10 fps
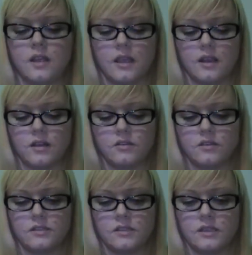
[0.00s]
And under the
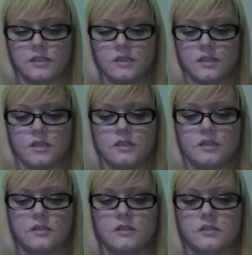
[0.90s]
CD
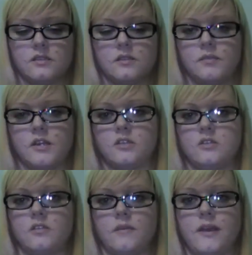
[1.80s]
is a picture
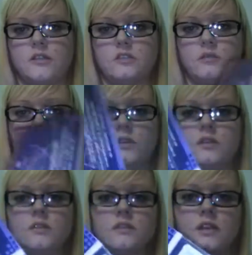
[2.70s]
of the Backstreet
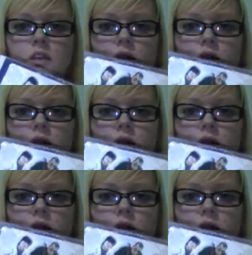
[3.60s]
Boys.